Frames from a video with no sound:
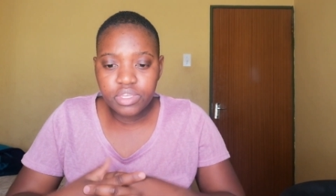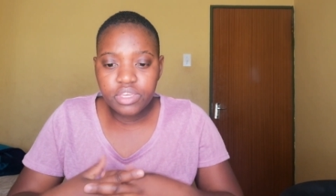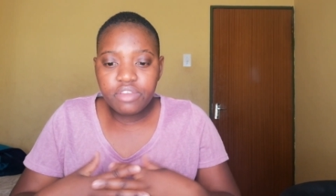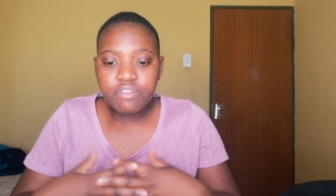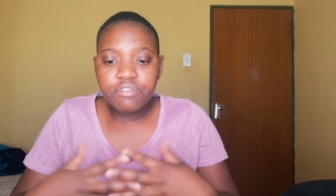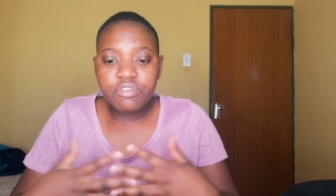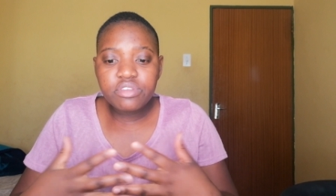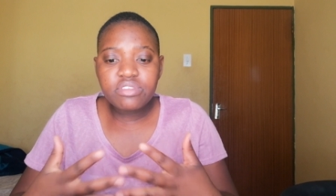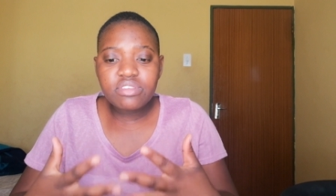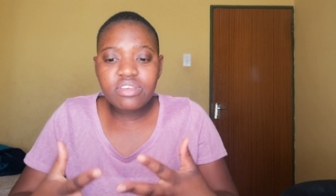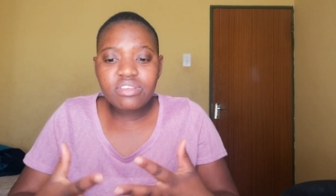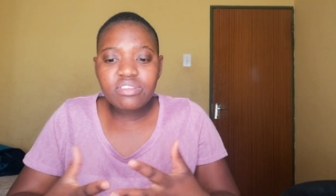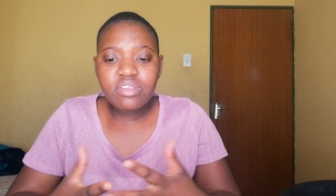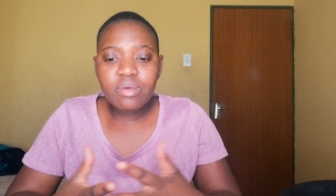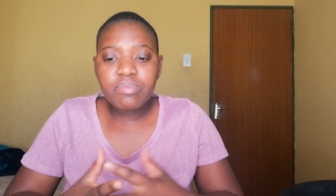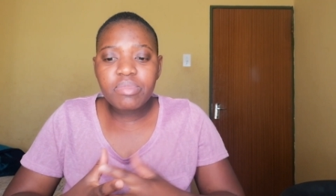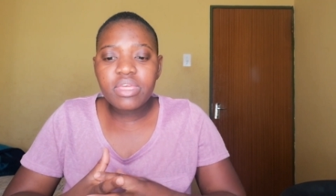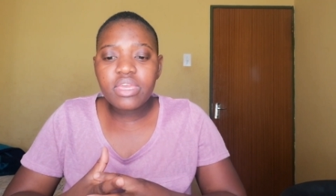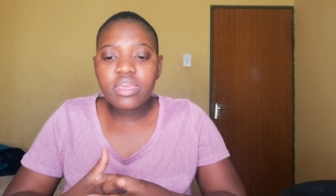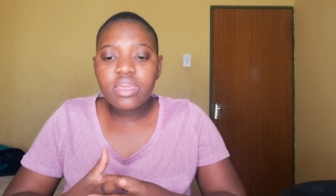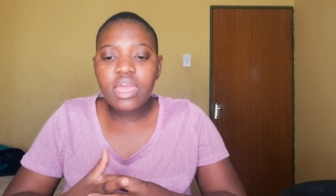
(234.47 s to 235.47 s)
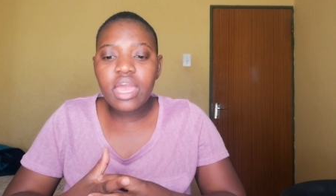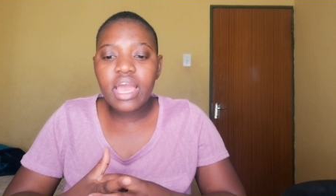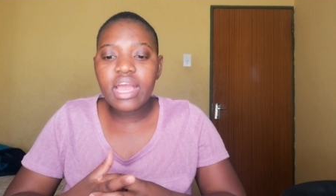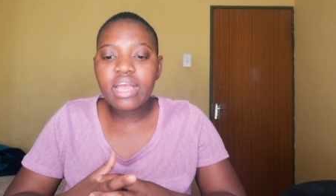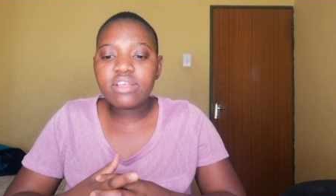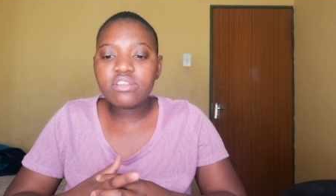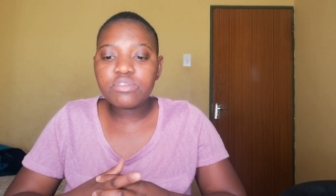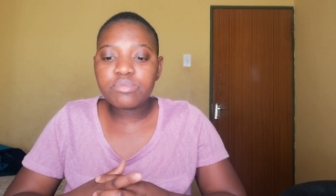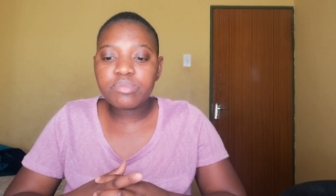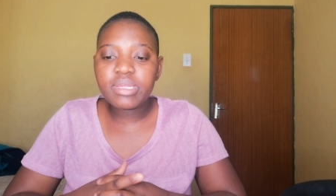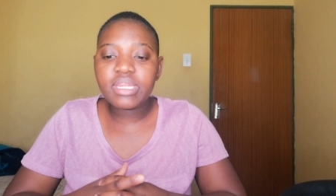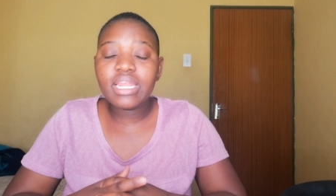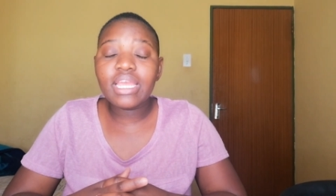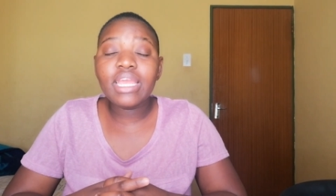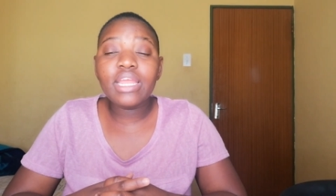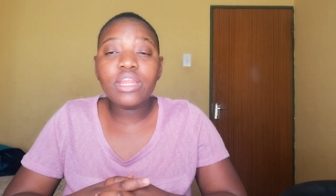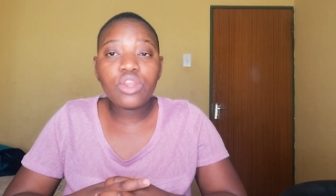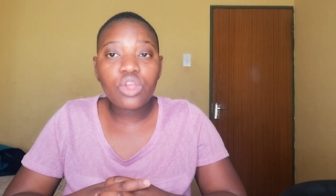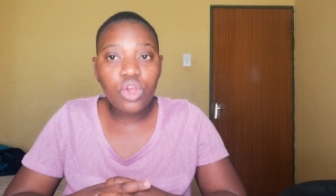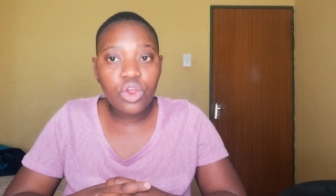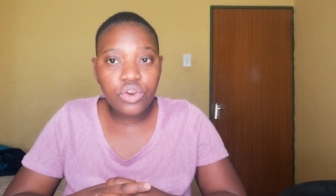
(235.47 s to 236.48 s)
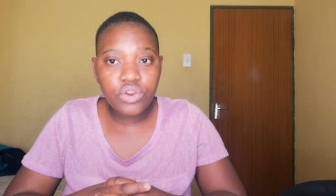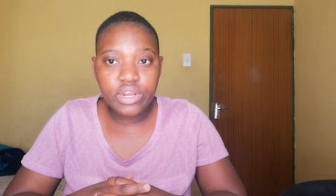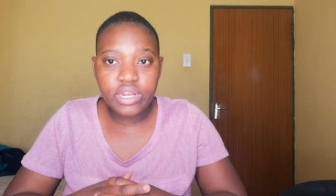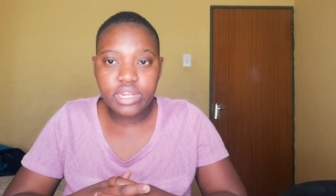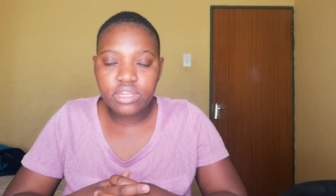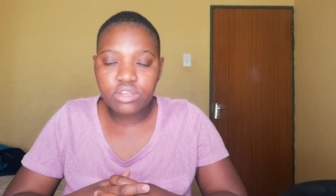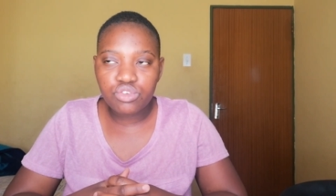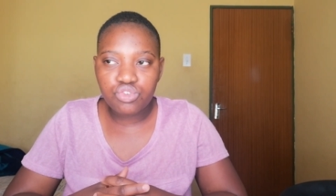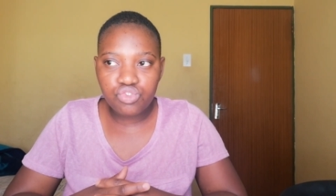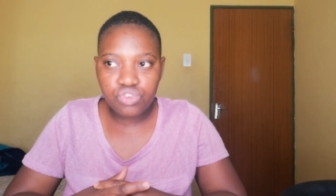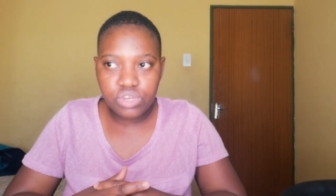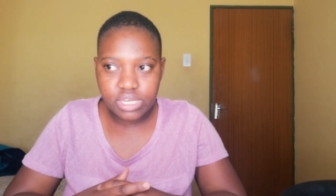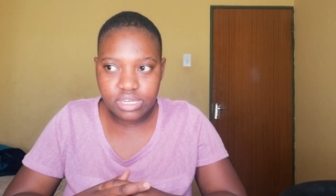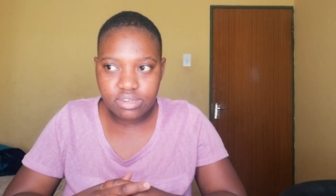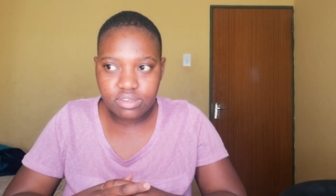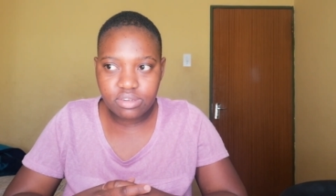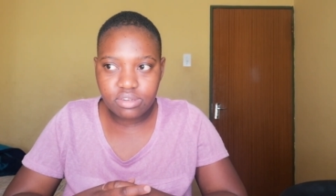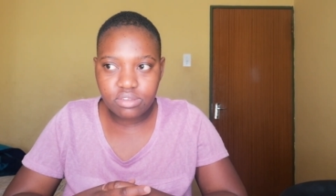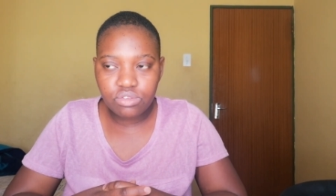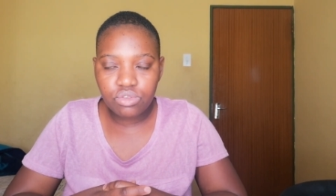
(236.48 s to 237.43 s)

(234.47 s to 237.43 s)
if you say something has been incorrectly treated,